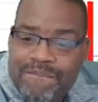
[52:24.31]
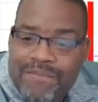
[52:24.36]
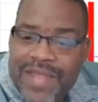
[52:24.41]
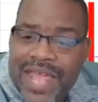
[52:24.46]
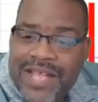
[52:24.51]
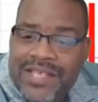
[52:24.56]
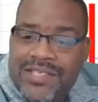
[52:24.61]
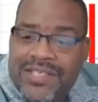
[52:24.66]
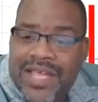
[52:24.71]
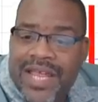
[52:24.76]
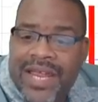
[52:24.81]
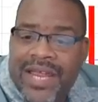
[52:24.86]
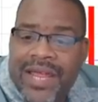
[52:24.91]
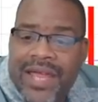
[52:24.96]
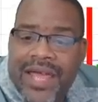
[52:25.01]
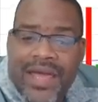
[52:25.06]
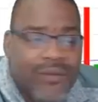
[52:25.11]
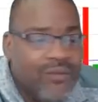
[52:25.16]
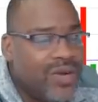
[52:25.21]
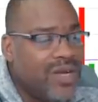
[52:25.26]
Next thing.
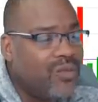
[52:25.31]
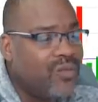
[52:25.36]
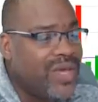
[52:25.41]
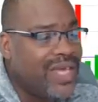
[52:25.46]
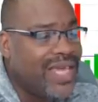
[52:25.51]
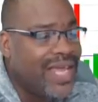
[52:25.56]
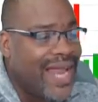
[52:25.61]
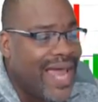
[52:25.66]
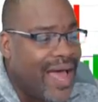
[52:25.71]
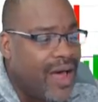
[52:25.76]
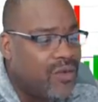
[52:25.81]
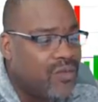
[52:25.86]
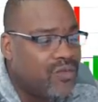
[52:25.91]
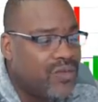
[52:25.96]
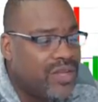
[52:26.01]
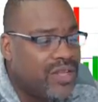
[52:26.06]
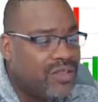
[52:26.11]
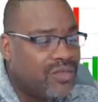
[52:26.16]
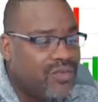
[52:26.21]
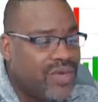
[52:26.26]
Uh, when did we get out?
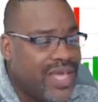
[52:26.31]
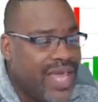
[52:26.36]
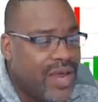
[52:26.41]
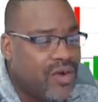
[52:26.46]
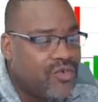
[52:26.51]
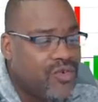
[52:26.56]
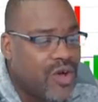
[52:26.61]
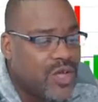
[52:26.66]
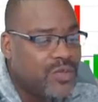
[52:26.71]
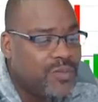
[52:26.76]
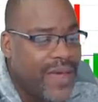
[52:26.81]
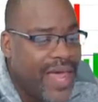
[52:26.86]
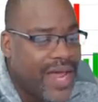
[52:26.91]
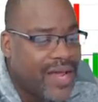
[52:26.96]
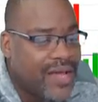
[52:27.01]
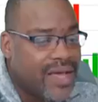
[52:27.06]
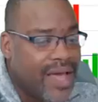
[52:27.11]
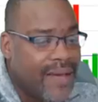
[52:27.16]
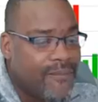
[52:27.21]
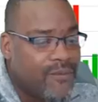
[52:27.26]
When the three eight crossed
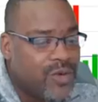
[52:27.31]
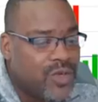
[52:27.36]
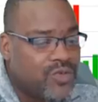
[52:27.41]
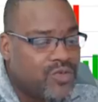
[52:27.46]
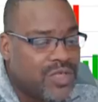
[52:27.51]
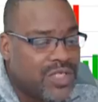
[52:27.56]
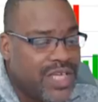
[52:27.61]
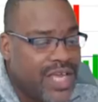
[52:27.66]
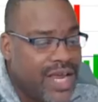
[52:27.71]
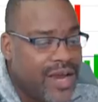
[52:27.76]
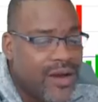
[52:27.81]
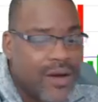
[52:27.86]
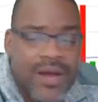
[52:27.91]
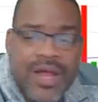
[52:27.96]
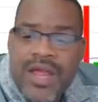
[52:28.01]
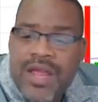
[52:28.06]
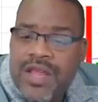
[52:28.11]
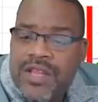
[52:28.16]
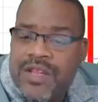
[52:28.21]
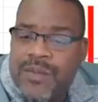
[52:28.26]
back up, which was
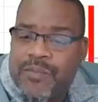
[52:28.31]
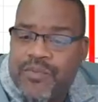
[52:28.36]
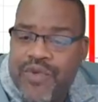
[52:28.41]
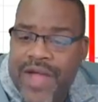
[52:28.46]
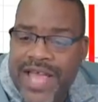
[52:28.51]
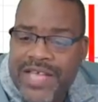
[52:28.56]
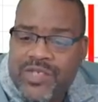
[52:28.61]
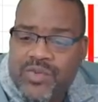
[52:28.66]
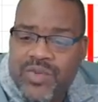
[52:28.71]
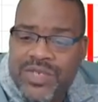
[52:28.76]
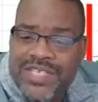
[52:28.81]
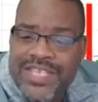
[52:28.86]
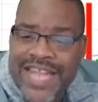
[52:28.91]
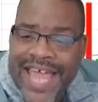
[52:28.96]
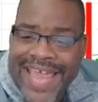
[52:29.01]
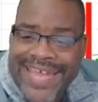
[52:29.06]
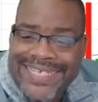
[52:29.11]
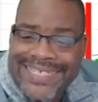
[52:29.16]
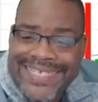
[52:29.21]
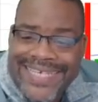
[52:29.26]
here. The price was
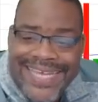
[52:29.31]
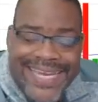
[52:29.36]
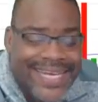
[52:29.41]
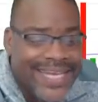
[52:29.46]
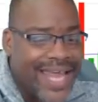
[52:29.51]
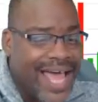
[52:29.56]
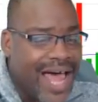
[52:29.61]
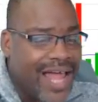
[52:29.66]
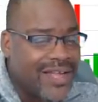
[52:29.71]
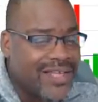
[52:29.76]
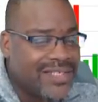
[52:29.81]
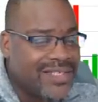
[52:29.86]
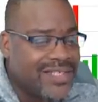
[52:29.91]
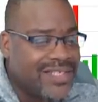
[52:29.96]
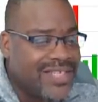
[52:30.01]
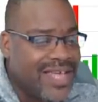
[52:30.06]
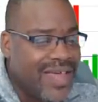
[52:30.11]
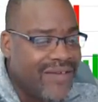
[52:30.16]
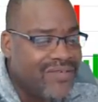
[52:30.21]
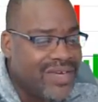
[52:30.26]
nineteen dollars
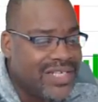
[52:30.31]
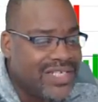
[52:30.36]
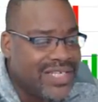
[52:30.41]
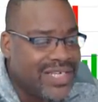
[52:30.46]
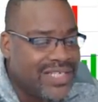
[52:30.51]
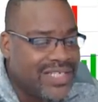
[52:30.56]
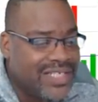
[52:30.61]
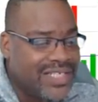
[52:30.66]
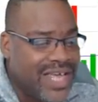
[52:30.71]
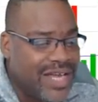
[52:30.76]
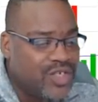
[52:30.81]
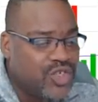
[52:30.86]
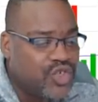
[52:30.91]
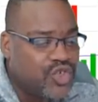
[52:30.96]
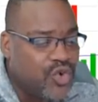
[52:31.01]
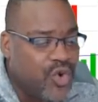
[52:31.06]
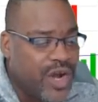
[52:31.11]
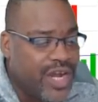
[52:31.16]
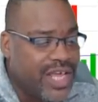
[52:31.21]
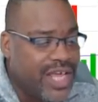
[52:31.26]
and seventeen cents
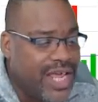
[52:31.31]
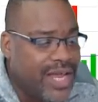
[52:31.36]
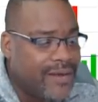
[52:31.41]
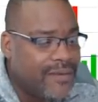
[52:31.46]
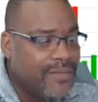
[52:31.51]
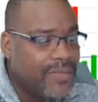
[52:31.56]
shorting it.